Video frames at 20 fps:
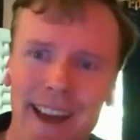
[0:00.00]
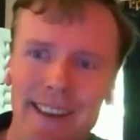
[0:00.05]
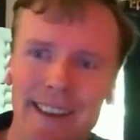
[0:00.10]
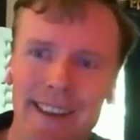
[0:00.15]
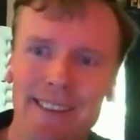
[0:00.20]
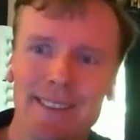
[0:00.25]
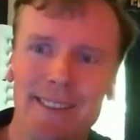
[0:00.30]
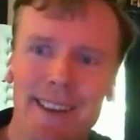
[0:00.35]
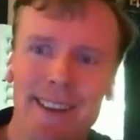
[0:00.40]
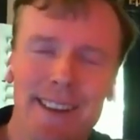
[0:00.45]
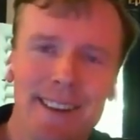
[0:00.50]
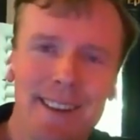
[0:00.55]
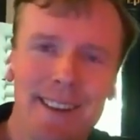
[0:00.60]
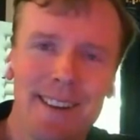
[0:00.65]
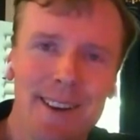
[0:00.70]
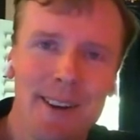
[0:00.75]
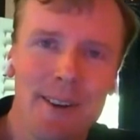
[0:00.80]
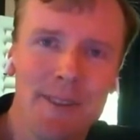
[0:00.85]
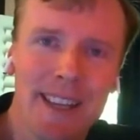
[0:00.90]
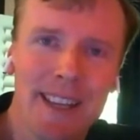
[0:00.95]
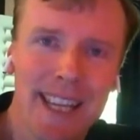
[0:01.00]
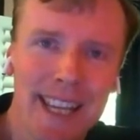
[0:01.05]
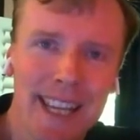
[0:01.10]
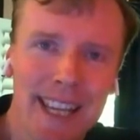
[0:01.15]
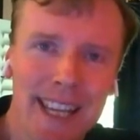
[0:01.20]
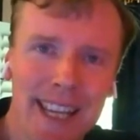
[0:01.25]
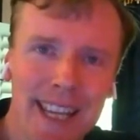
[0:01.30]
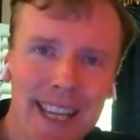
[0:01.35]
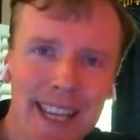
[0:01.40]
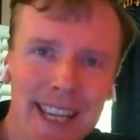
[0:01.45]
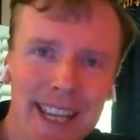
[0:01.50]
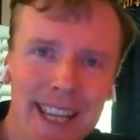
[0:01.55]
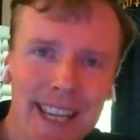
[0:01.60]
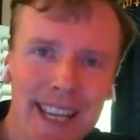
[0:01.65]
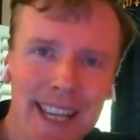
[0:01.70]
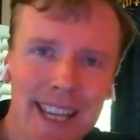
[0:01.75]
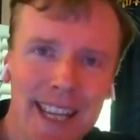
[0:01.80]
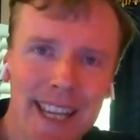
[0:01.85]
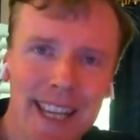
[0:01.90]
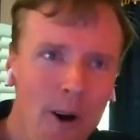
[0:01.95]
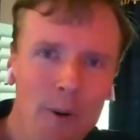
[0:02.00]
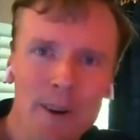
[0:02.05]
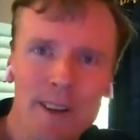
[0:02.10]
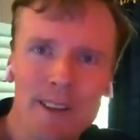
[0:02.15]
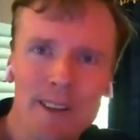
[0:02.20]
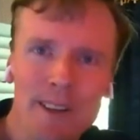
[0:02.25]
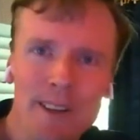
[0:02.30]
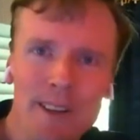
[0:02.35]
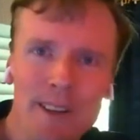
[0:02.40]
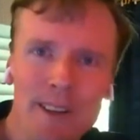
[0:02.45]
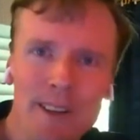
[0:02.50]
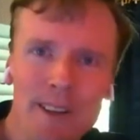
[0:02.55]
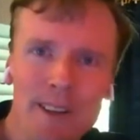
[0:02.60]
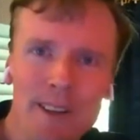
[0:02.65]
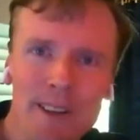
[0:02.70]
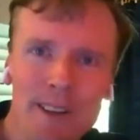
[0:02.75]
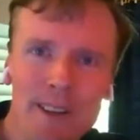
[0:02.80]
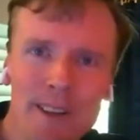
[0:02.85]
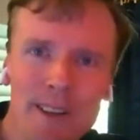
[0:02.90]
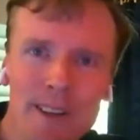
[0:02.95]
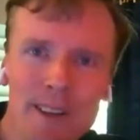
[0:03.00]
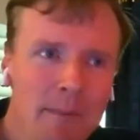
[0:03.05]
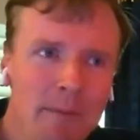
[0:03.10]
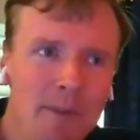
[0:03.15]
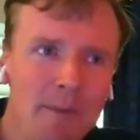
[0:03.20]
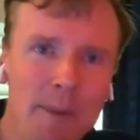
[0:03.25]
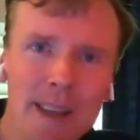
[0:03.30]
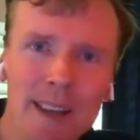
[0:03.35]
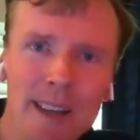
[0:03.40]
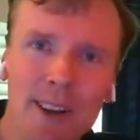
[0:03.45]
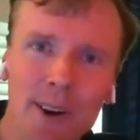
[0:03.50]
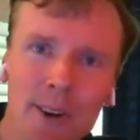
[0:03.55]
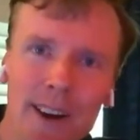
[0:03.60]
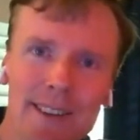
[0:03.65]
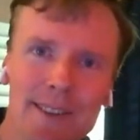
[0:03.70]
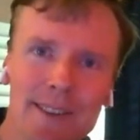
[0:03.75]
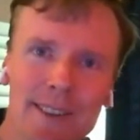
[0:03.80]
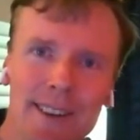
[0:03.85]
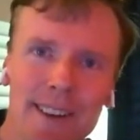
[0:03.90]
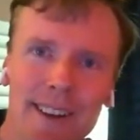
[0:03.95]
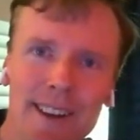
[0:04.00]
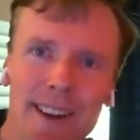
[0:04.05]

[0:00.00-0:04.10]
that the kids, they're always playing this game of being curious.